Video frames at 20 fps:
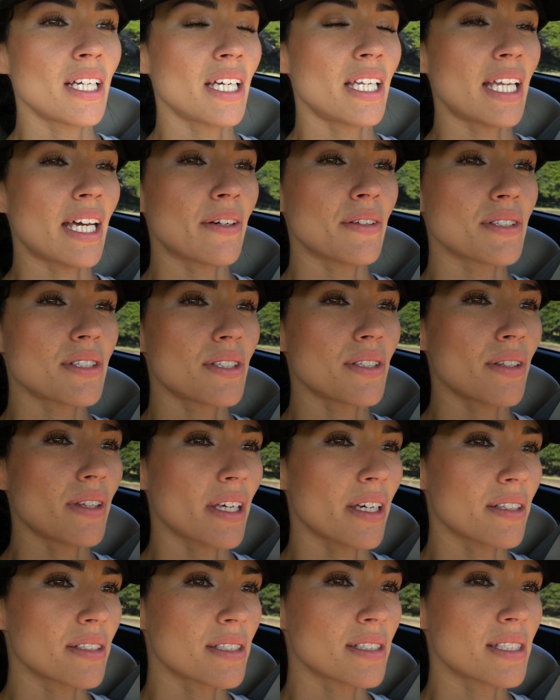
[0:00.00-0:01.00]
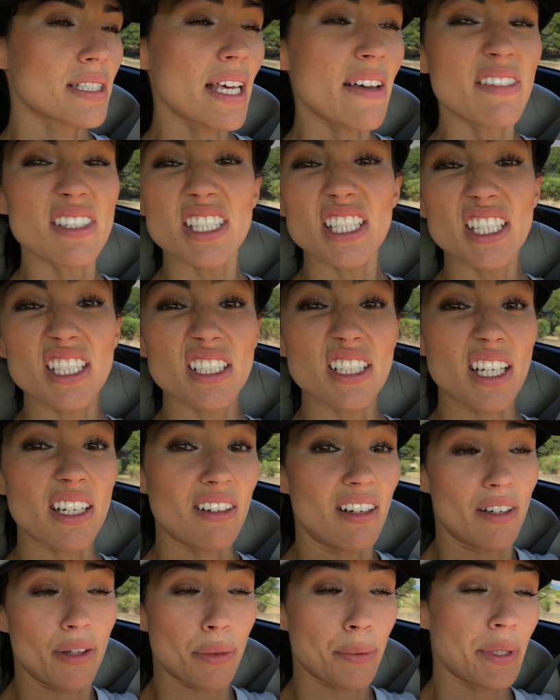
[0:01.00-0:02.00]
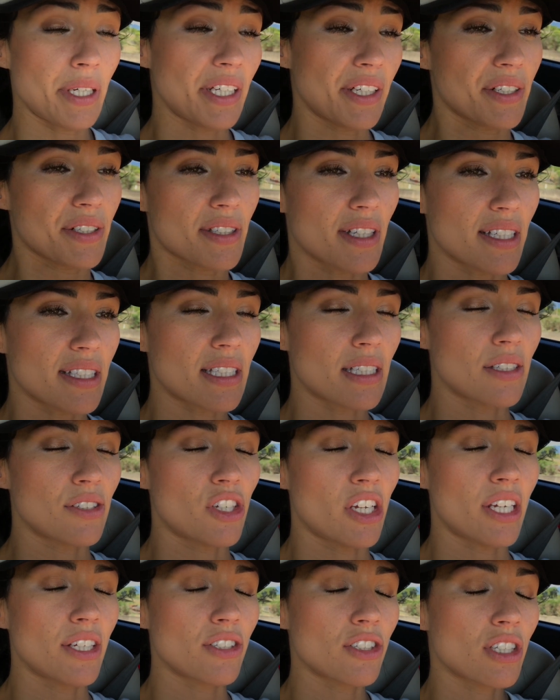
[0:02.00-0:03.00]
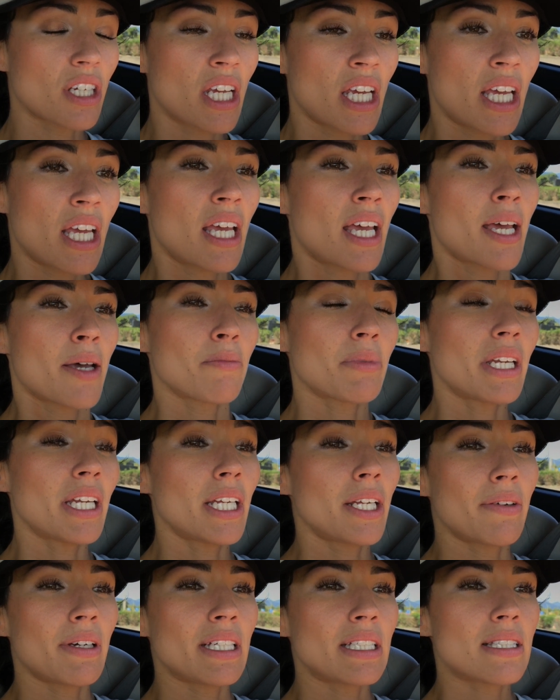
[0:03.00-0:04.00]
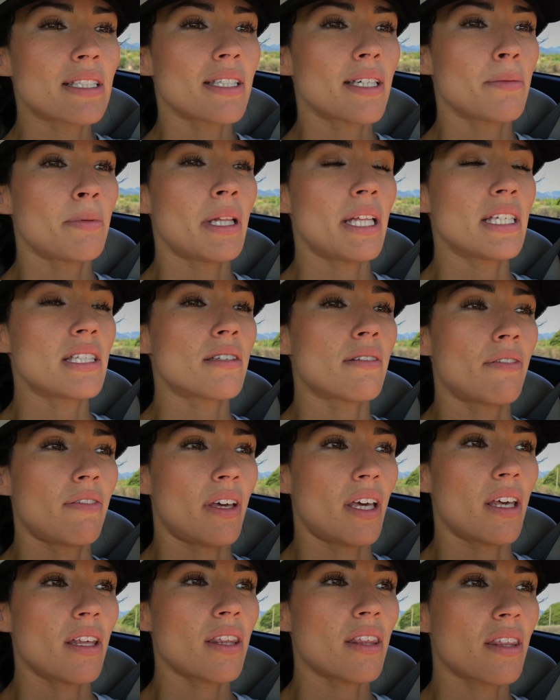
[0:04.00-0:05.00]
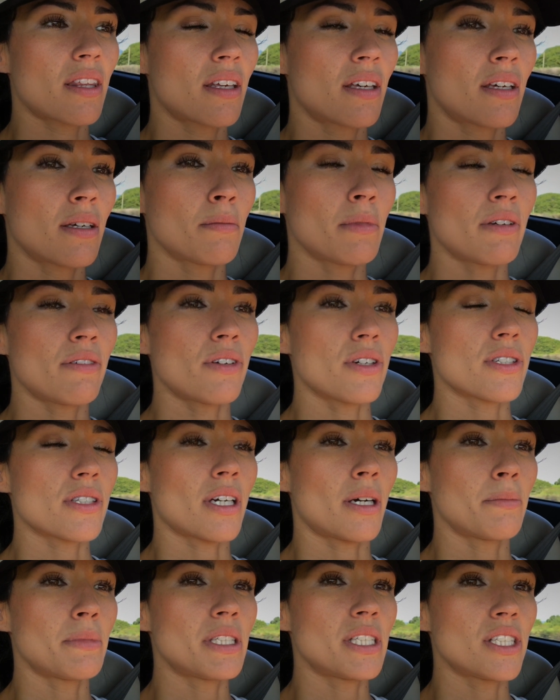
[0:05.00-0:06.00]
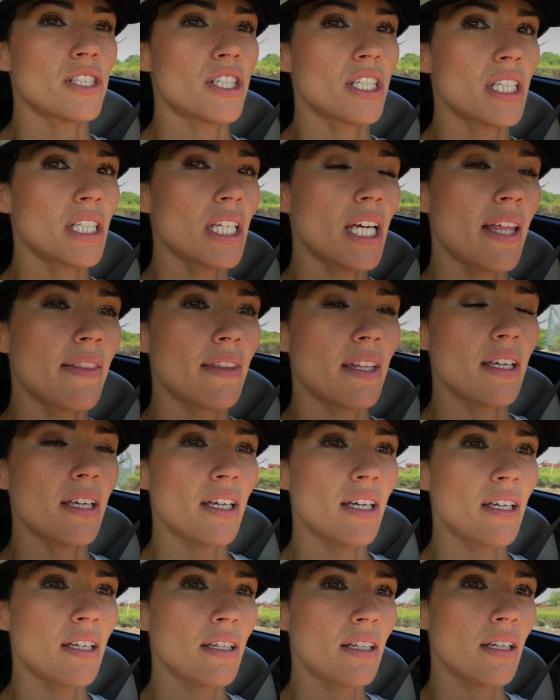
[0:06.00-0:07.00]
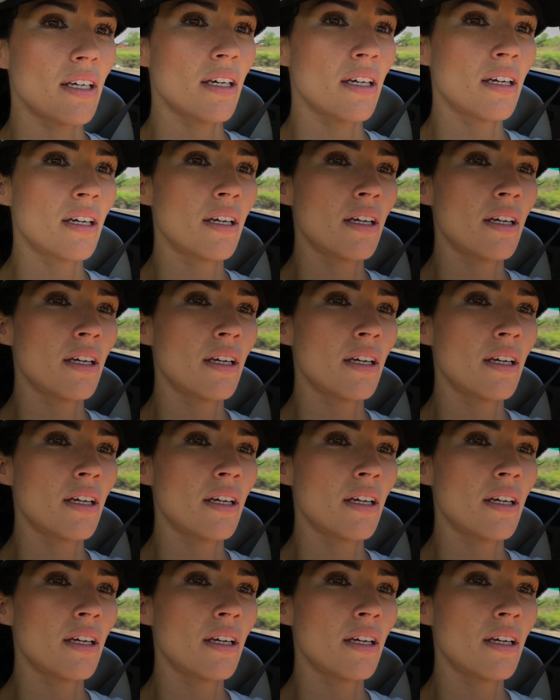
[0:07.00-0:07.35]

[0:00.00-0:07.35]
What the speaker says: And now it's 2017. I don't know, 3 years, lots can change. But anyways, I placed 5th in my first competition, and then